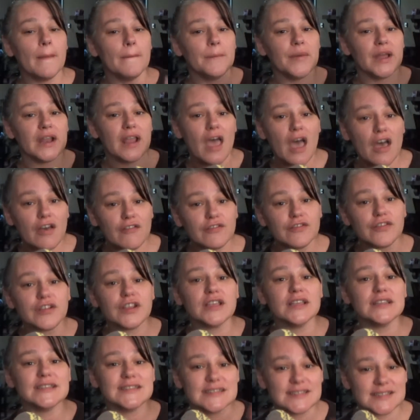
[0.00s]
But
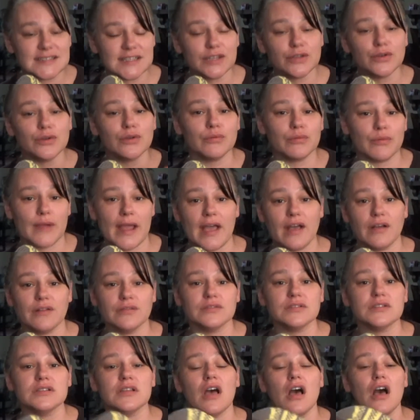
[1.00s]
every single
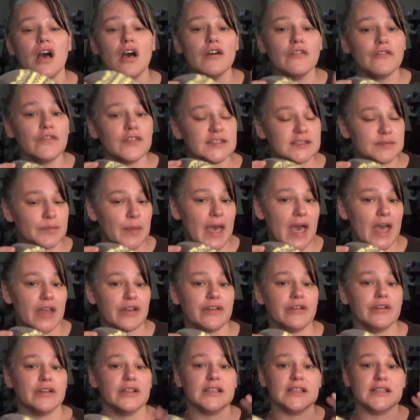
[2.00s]
round of this
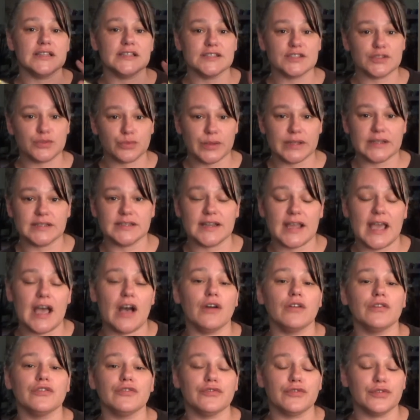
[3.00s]
pattern is written
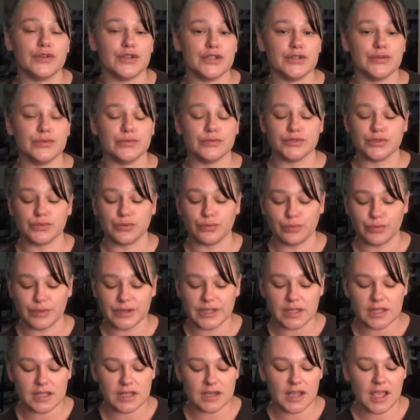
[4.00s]
out for you to
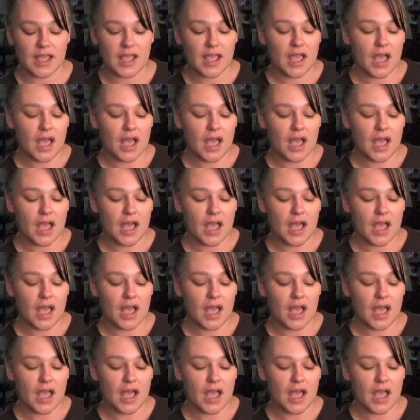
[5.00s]
read.